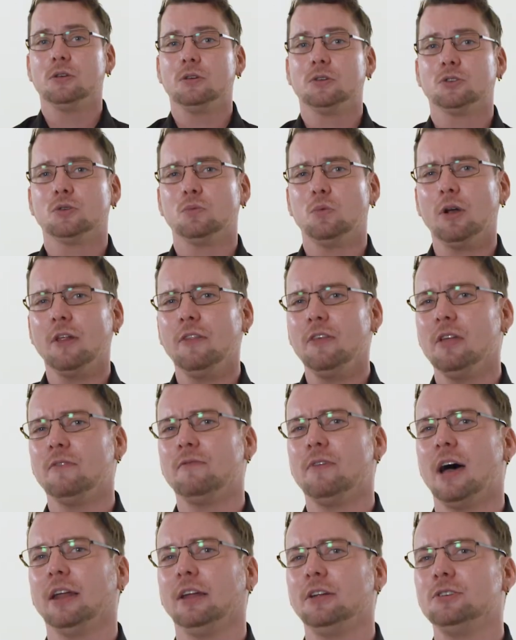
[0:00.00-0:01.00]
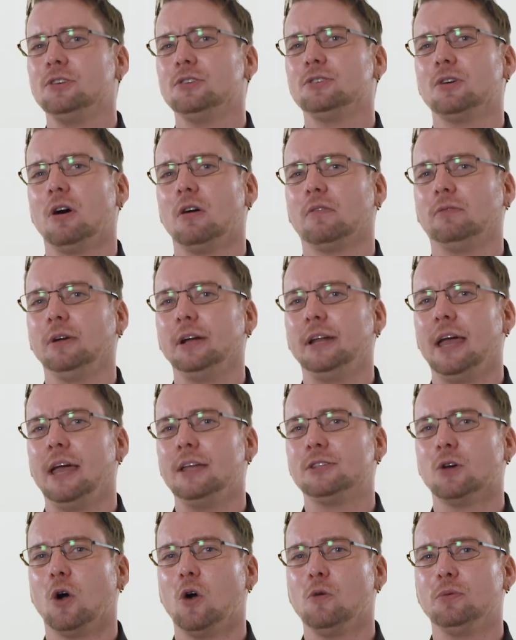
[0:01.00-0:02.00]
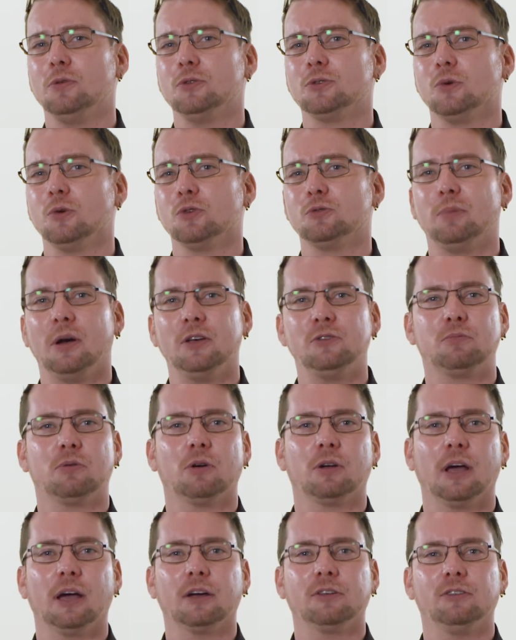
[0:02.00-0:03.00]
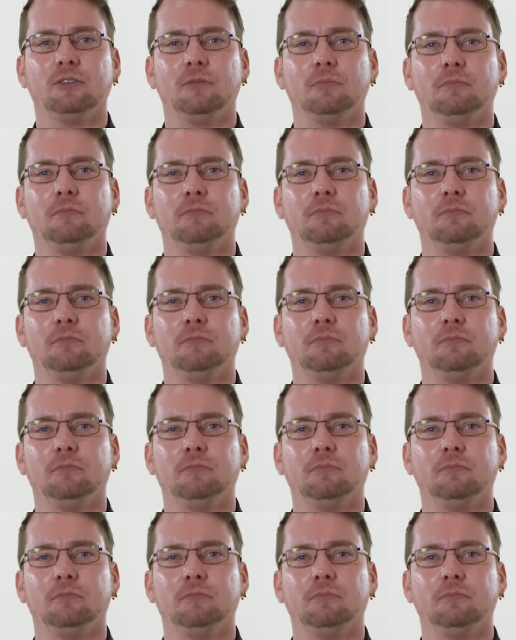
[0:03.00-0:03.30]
So, what are the advantages of Red Hat's open source based products?